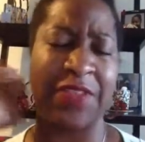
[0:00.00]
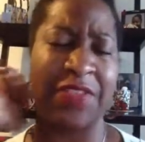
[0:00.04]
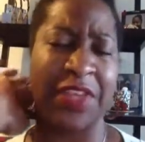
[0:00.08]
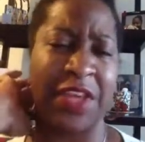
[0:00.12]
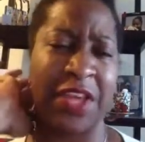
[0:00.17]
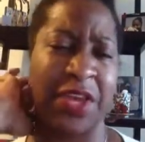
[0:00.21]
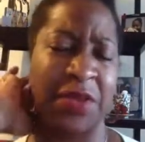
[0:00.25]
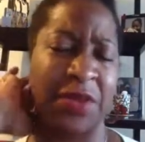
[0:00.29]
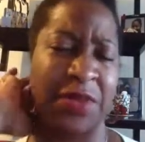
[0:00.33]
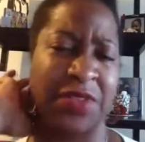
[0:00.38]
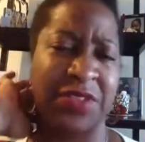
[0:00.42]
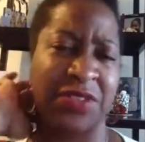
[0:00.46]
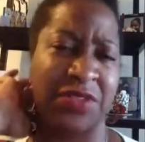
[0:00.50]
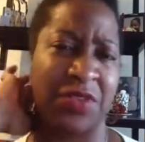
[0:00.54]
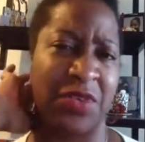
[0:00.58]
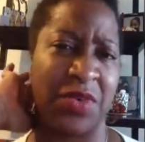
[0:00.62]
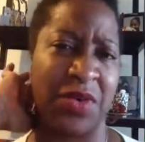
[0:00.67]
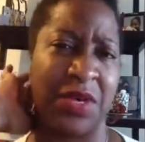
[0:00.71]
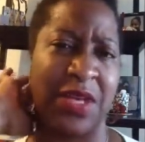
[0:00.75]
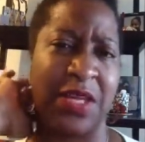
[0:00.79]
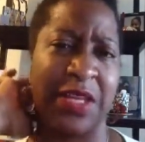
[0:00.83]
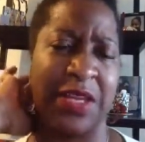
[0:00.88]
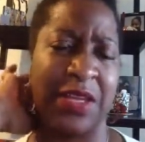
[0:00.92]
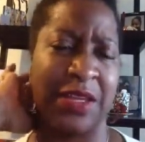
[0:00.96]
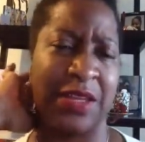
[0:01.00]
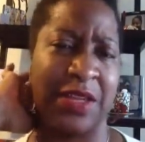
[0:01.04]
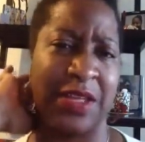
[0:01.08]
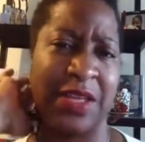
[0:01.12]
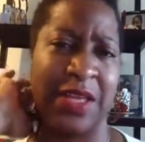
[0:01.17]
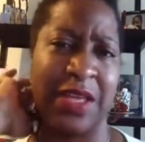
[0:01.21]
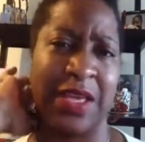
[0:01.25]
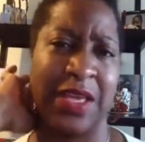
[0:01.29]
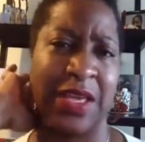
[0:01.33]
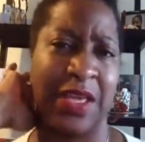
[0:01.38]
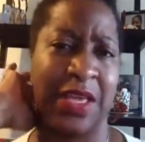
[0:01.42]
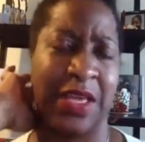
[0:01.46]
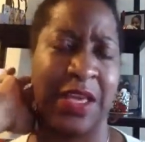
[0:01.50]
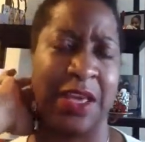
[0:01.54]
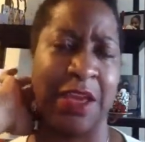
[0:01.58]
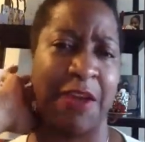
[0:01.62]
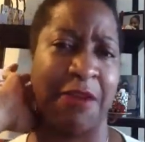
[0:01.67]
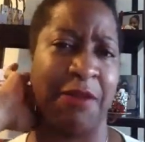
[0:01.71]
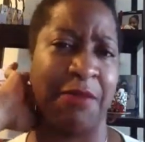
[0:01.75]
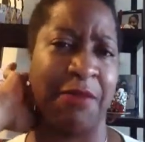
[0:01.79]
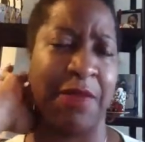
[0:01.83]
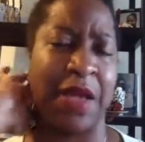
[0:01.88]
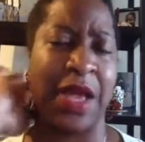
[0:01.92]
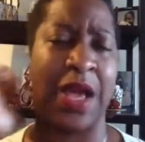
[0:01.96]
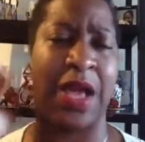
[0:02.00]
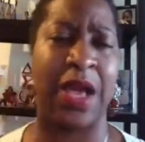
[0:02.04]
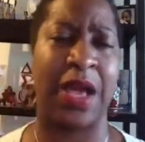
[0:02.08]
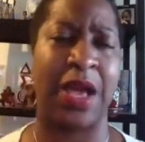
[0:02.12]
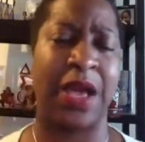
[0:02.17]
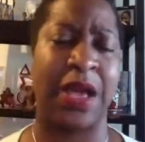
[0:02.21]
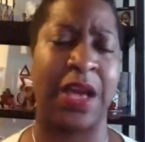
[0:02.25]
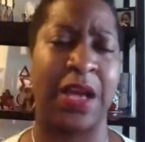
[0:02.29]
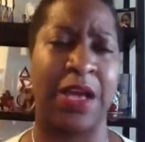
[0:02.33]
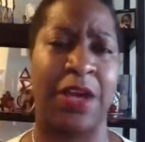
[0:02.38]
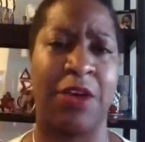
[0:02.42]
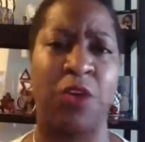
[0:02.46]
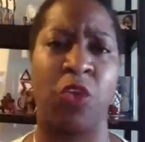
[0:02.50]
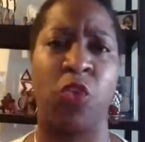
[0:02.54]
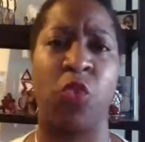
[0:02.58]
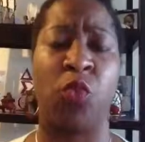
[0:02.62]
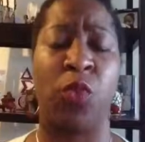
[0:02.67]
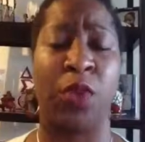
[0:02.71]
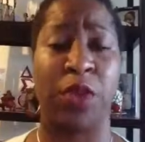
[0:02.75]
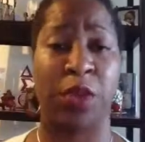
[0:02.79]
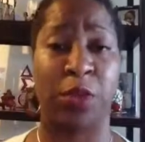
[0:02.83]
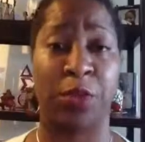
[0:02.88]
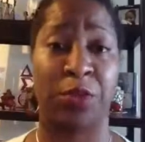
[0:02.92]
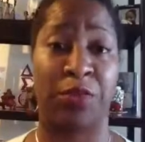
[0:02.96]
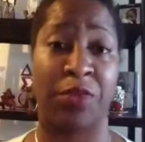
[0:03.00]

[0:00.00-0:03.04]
I think it was on winter